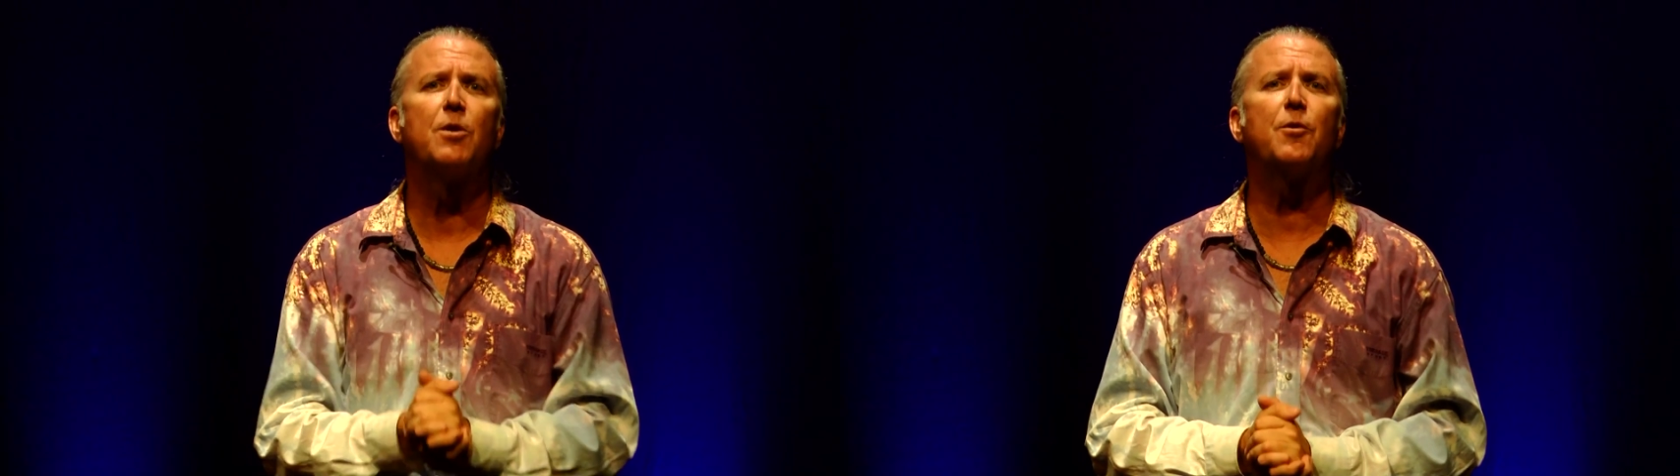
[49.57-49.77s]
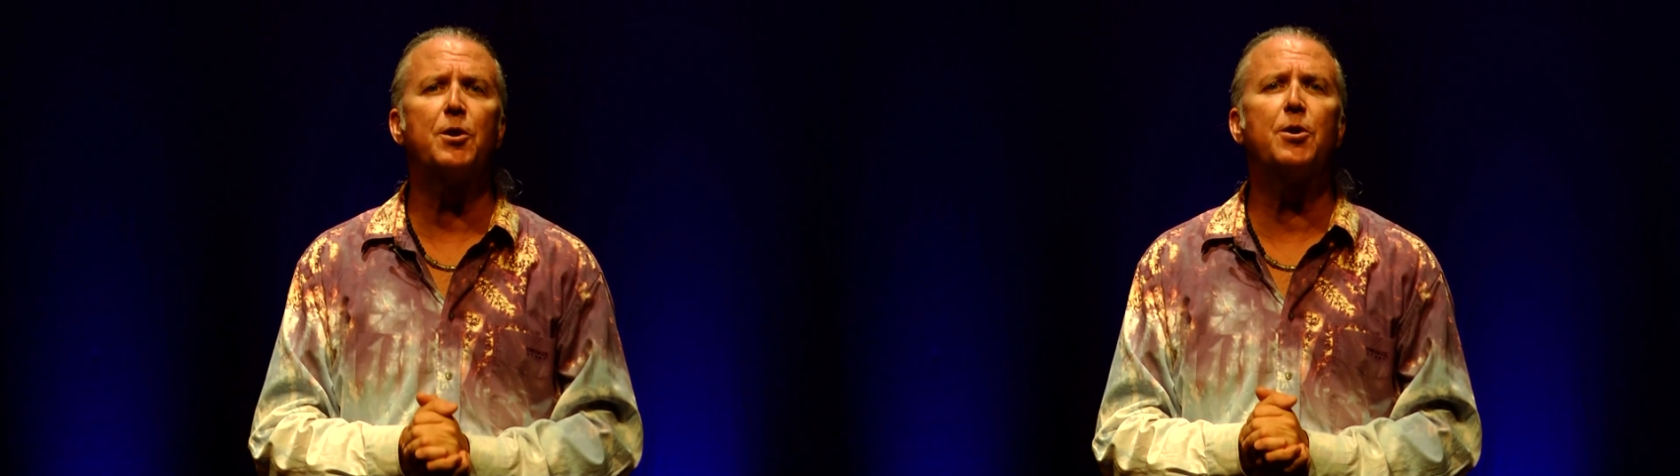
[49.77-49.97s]

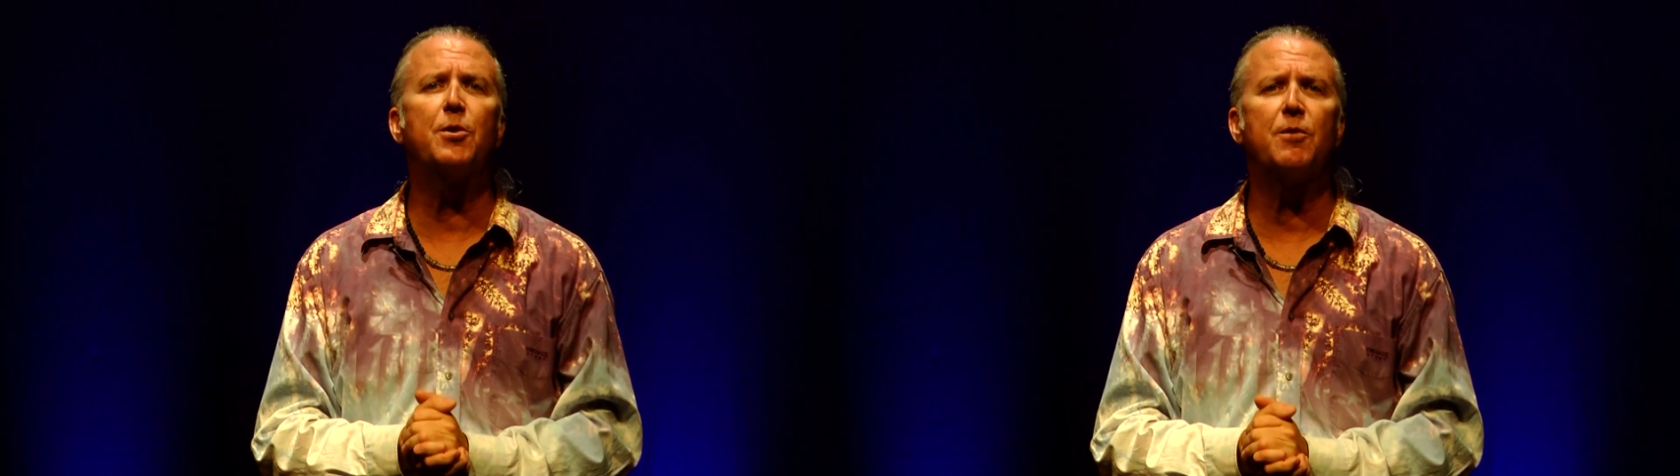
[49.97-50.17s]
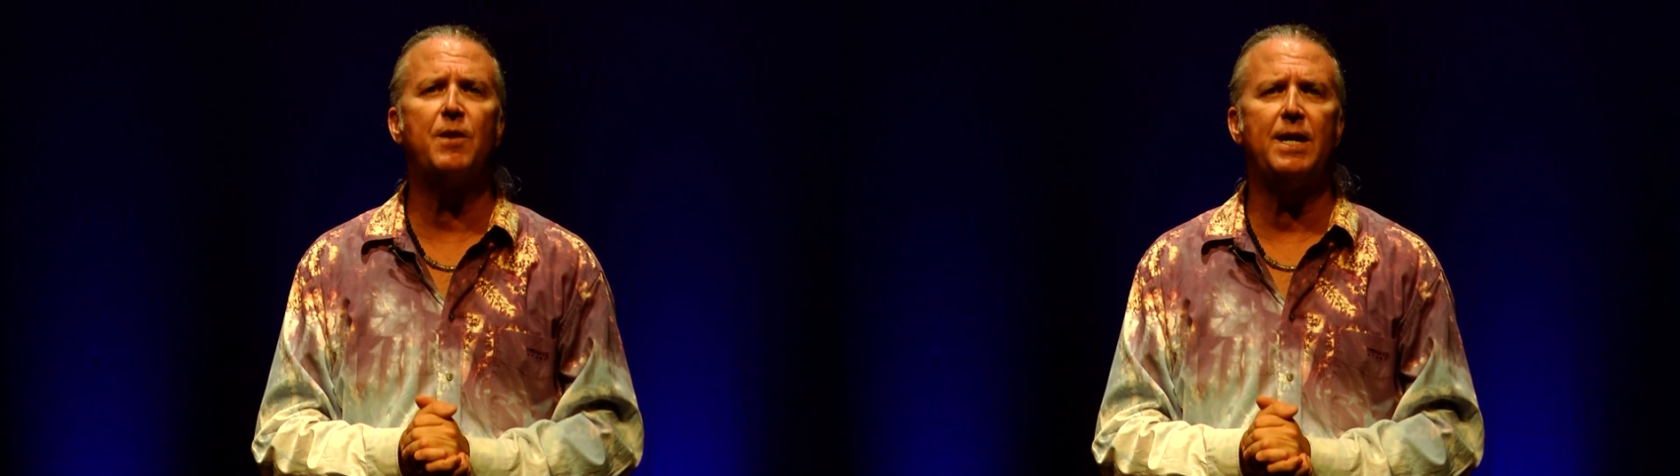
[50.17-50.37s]
for your
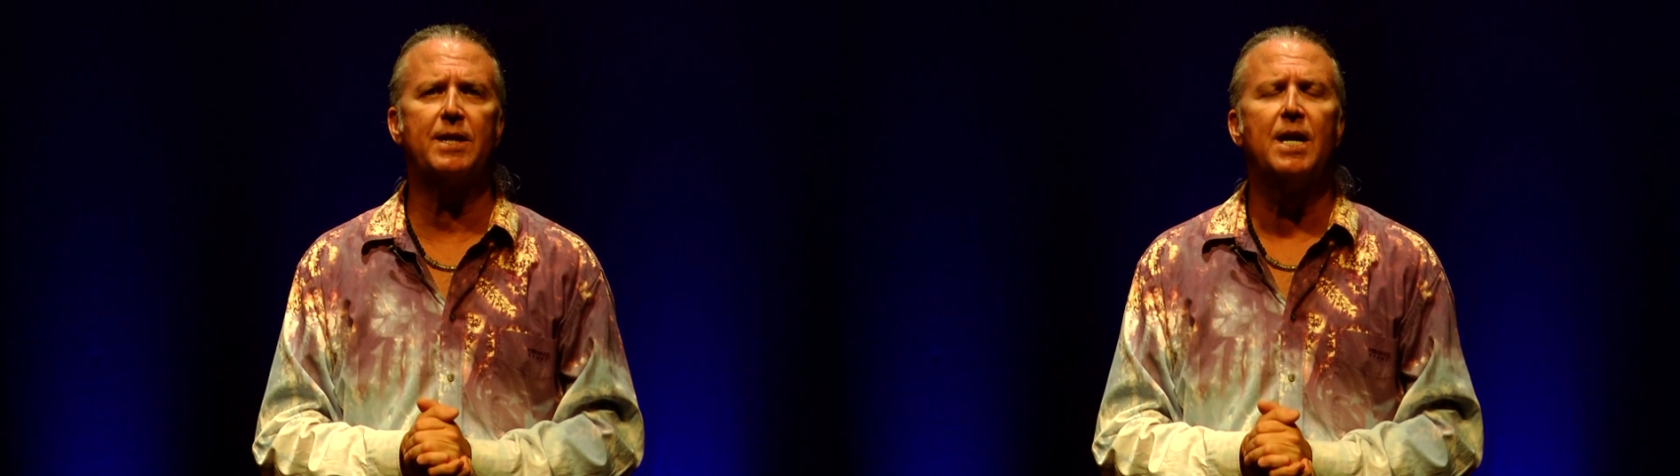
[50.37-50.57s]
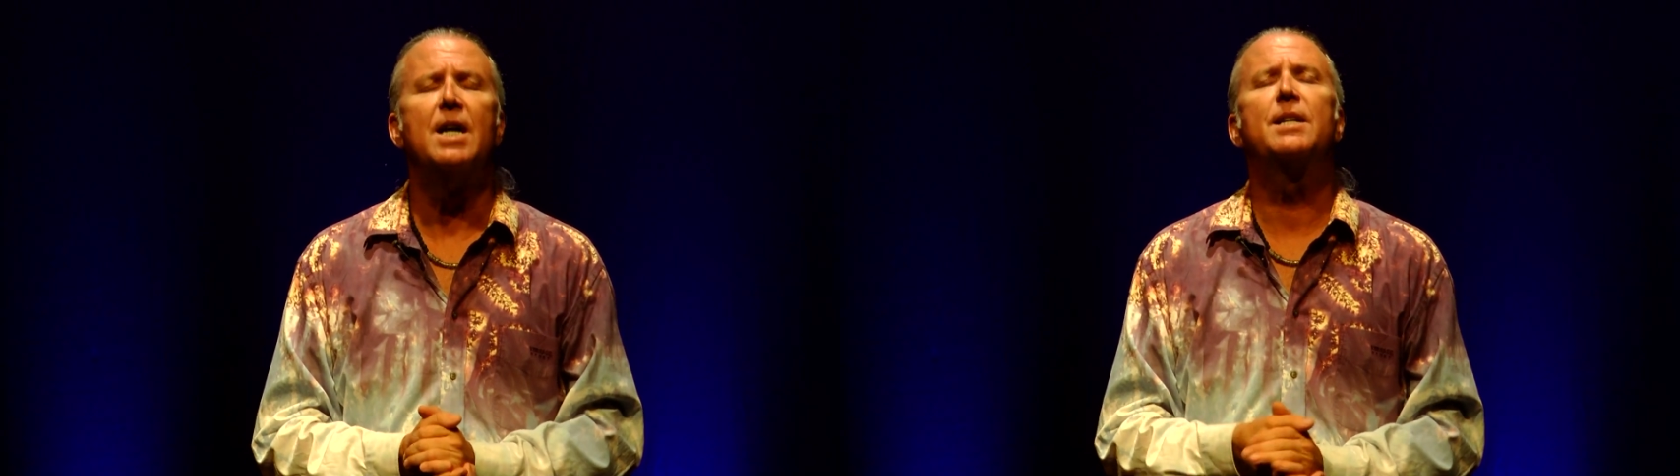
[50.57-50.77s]
event.
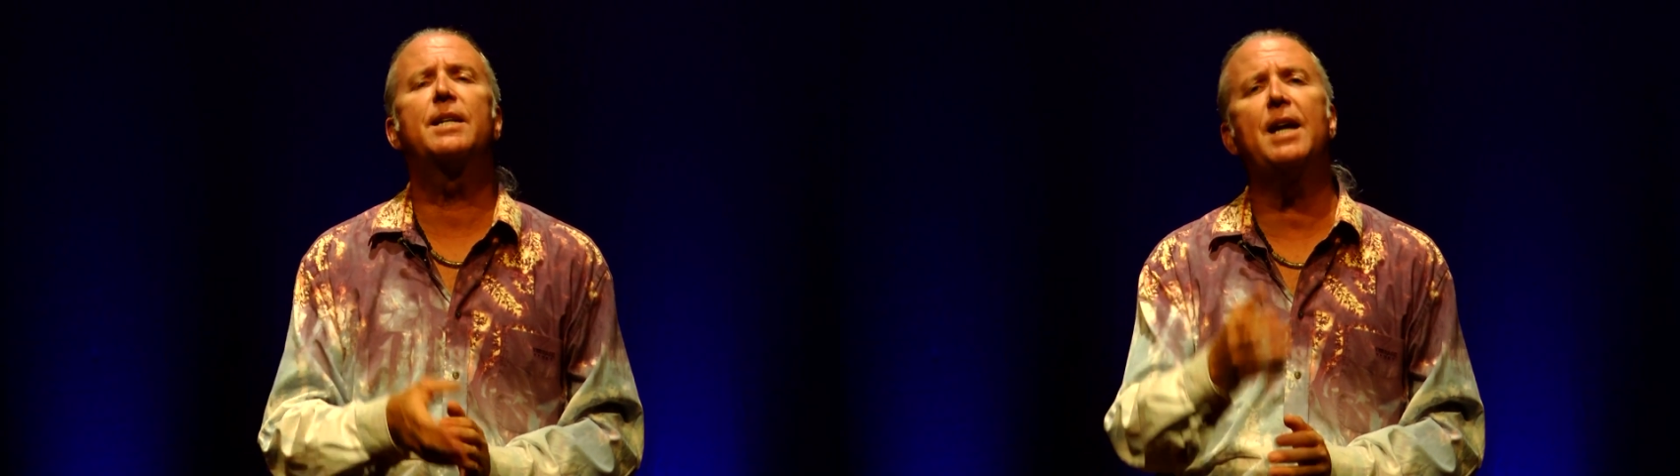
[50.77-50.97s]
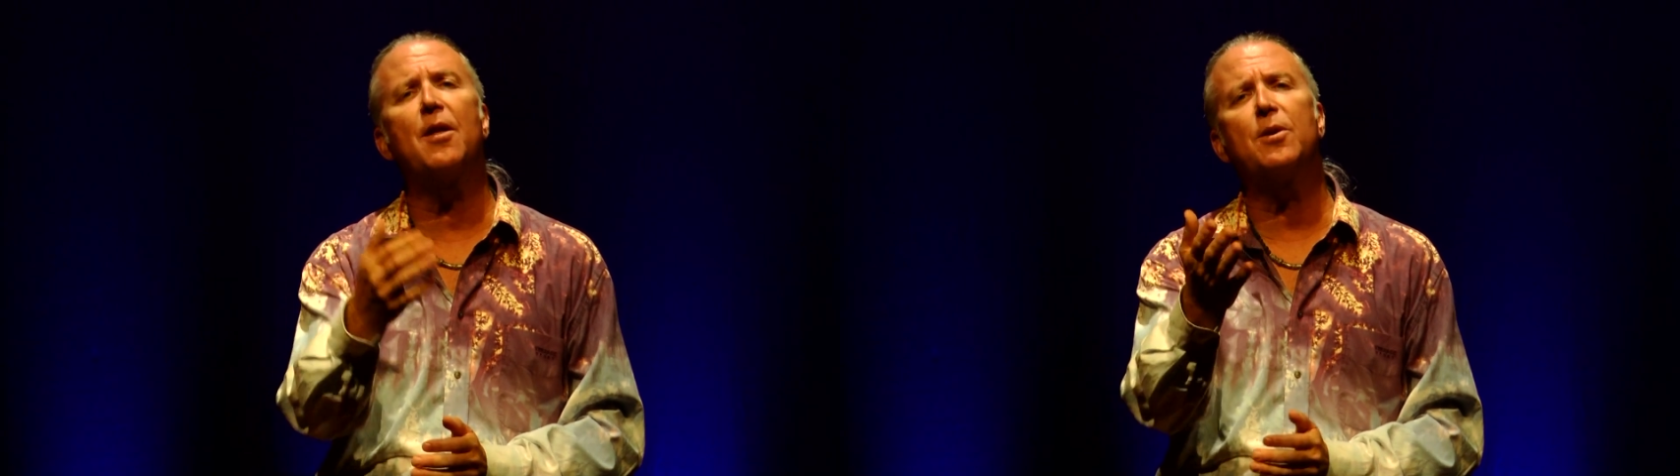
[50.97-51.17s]

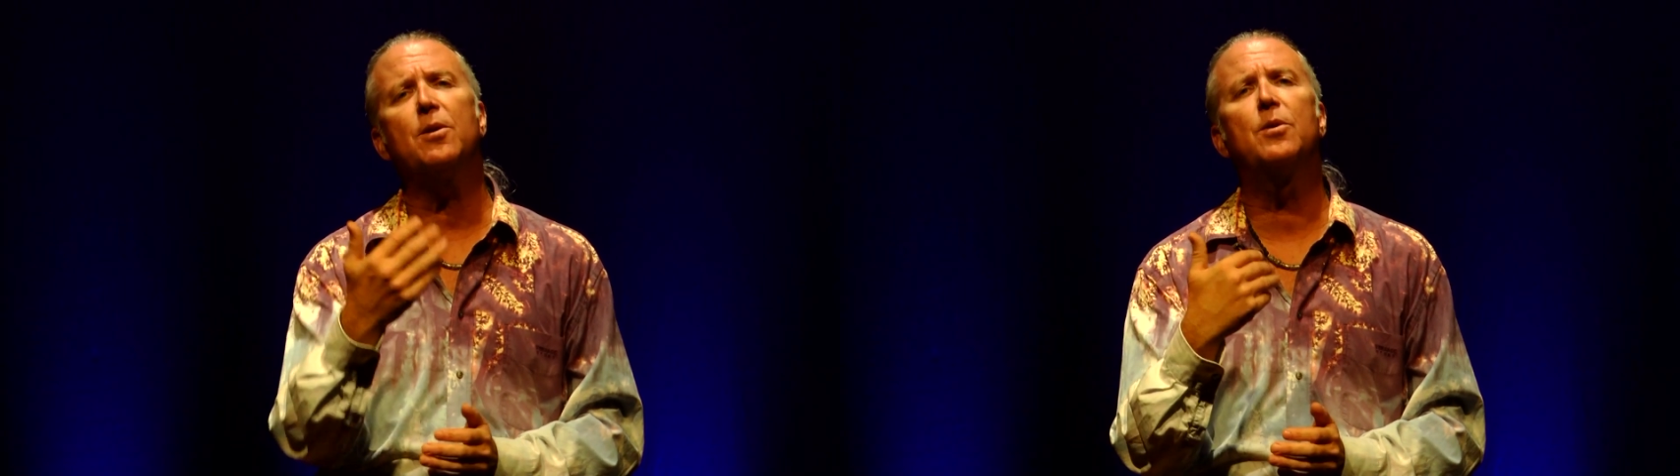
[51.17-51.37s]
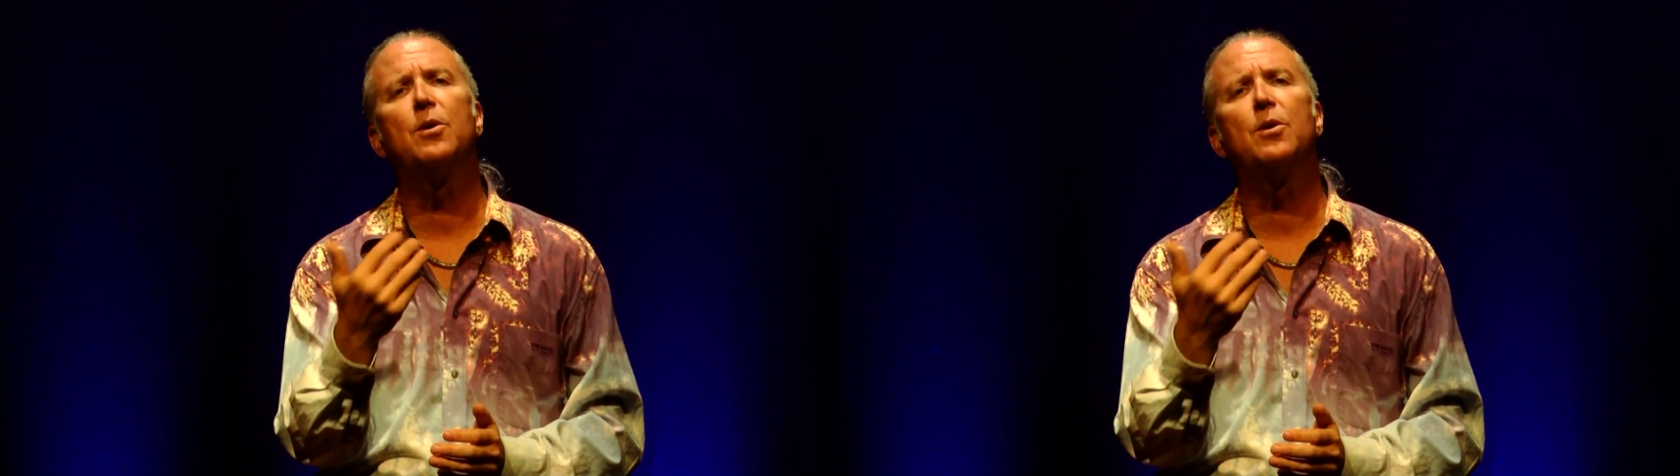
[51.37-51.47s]
Together